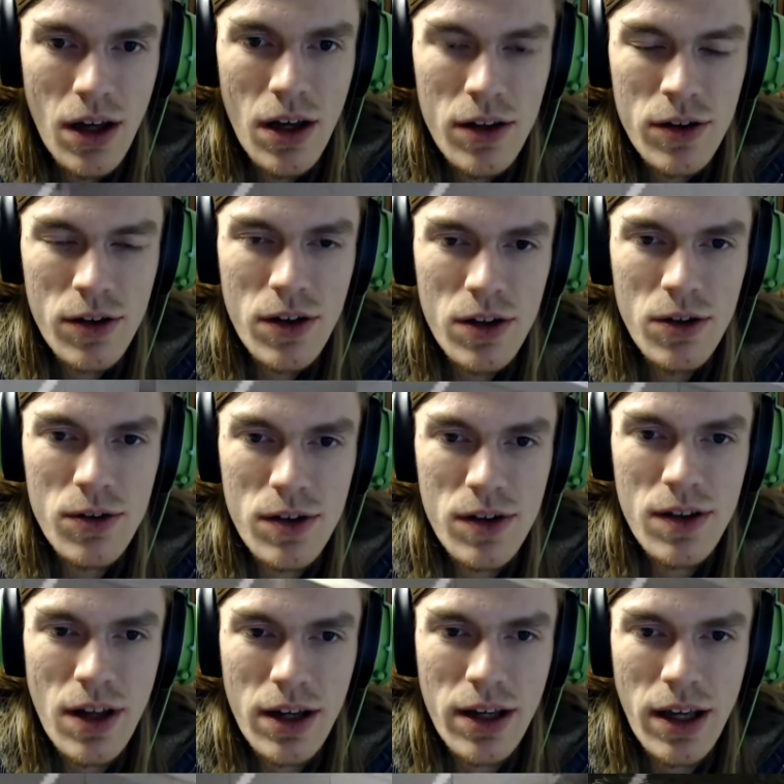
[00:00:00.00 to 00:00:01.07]
So good news is
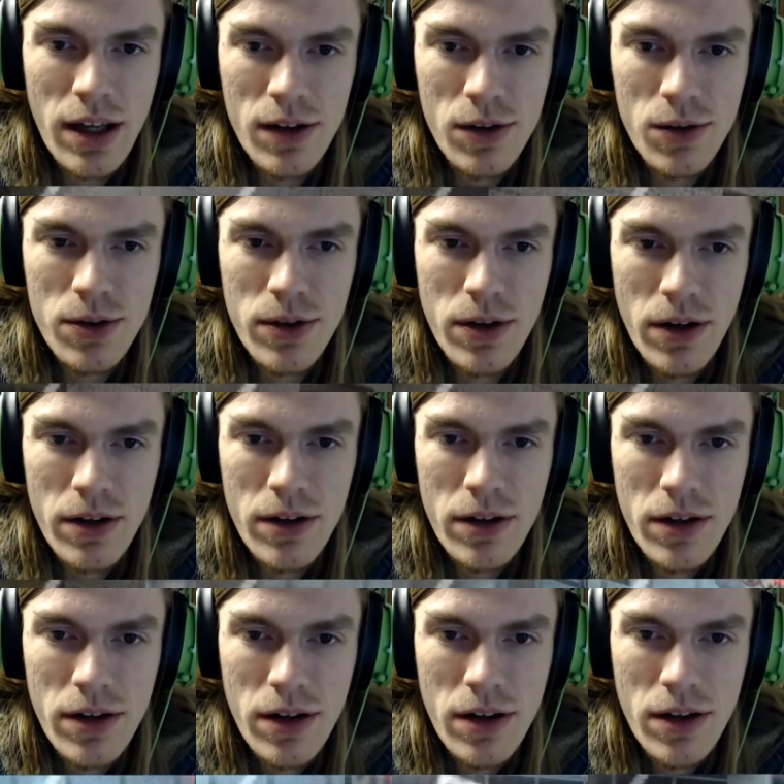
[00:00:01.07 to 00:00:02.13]
that I can't lose at all.
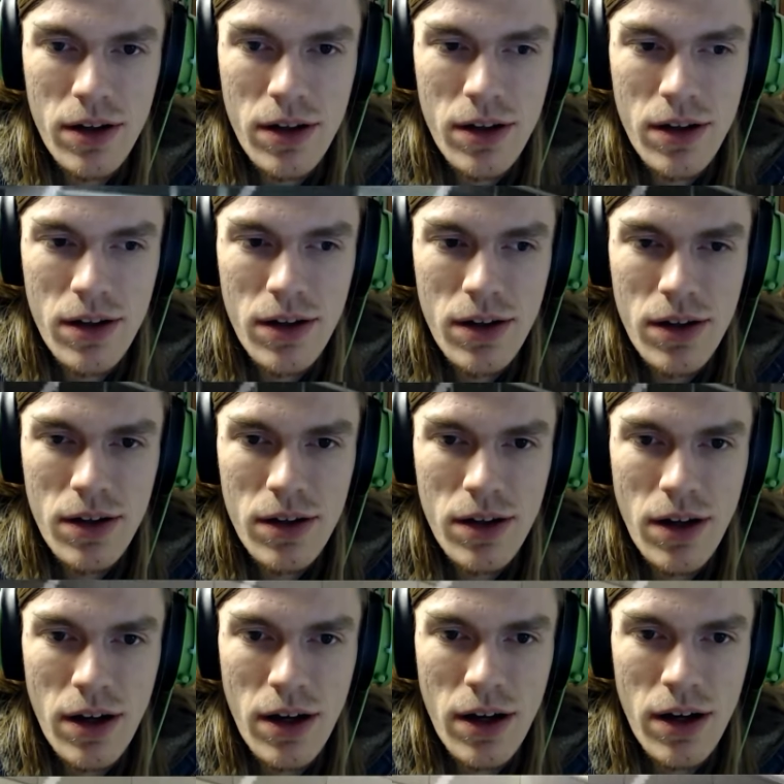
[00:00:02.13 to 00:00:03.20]

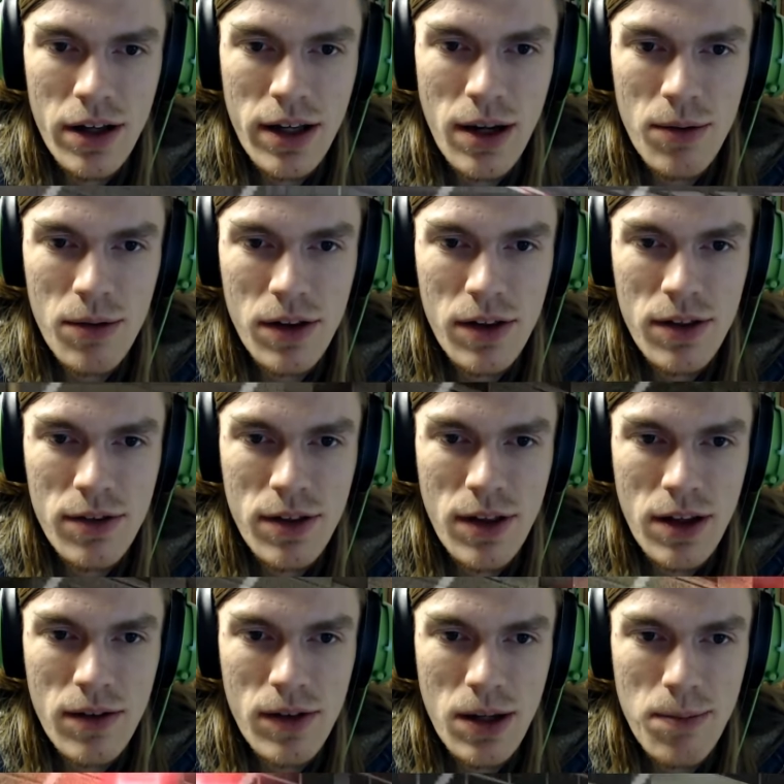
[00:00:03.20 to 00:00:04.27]
I can't really
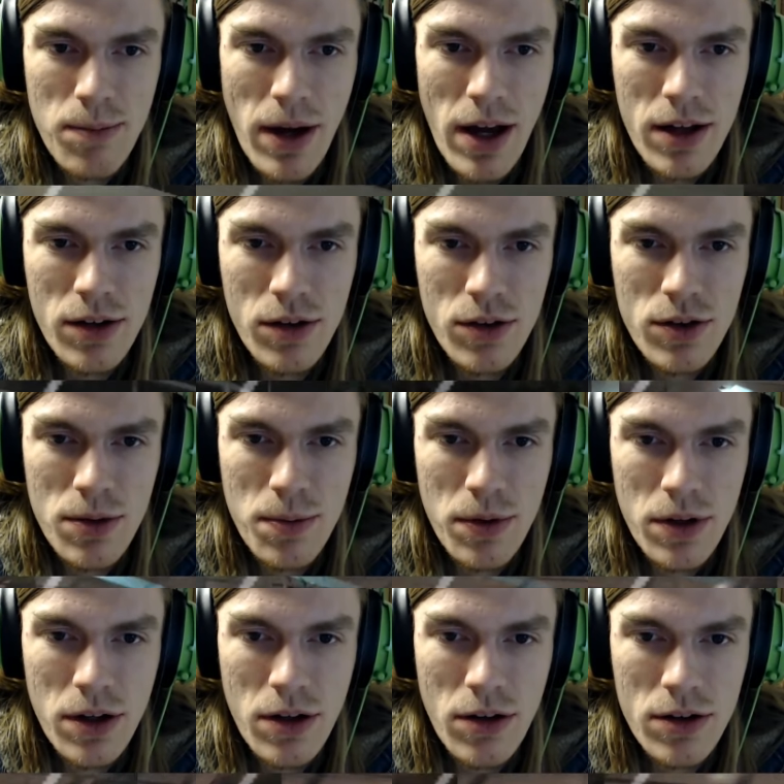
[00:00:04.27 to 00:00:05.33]
think of any bad news to put
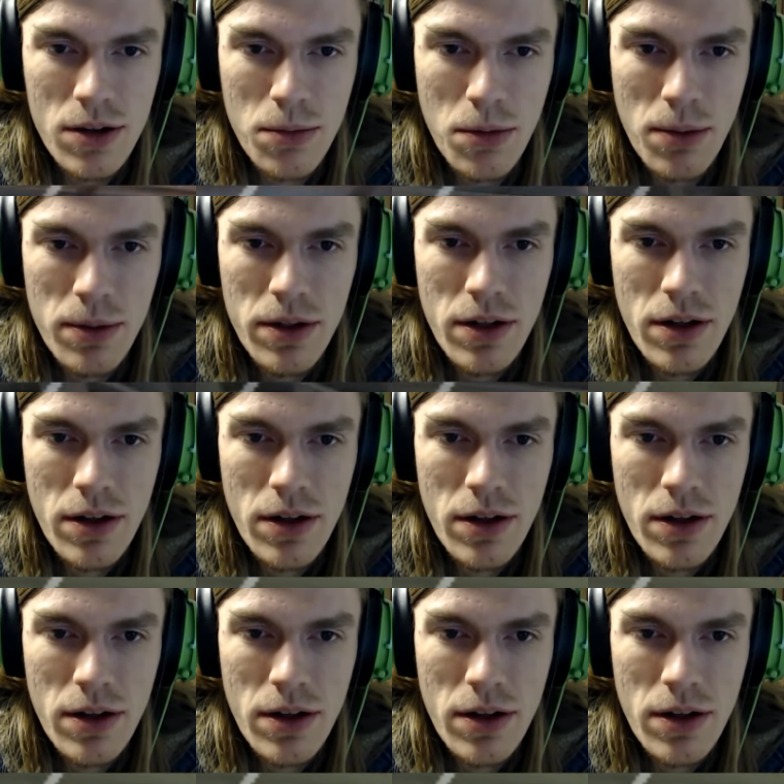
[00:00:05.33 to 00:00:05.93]
here at the moment.